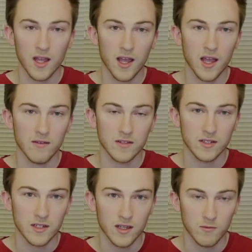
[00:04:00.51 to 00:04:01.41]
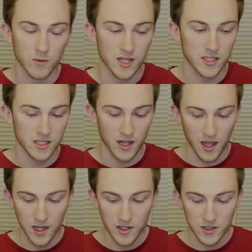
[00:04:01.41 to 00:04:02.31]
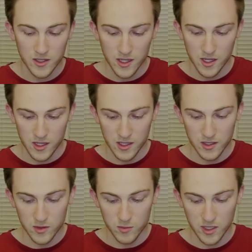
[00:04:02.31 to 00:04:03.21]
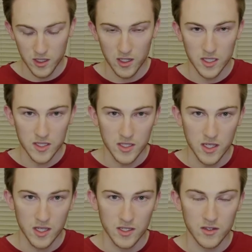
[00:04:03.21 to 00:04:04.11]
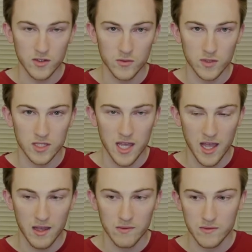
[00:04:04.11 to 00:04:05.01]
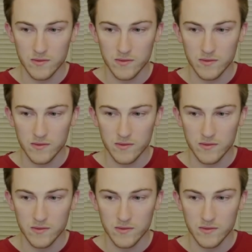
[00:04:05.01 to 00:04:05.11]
I haven't ranked it higher is because it doesn't really have